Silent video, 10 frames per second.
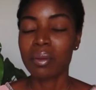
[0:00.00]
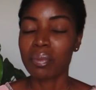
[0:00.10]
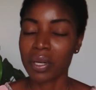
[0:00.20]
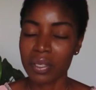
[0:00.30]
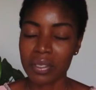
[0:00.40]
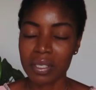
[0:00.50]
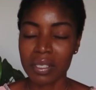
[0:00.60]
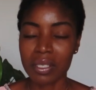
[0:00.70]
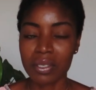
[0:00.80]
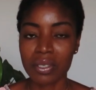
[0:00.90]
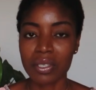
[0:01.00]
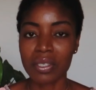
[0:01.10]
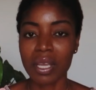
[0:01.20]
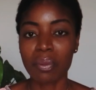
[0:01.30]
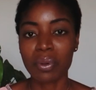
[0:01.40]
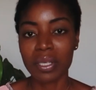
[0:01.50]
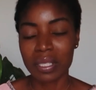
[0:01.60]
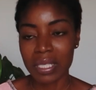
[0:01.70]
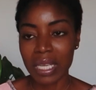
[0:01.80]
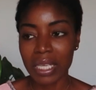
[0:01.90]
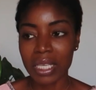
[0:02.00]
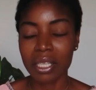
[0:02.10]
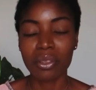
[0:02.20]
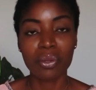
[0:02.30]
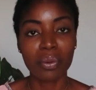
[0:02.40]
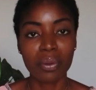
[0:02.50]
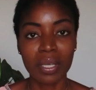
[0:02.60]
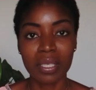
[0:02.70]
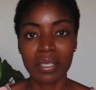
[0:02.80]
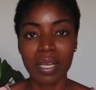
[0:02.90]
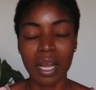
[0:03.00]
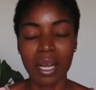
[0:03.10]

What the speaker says: brothers and sisters that were taken during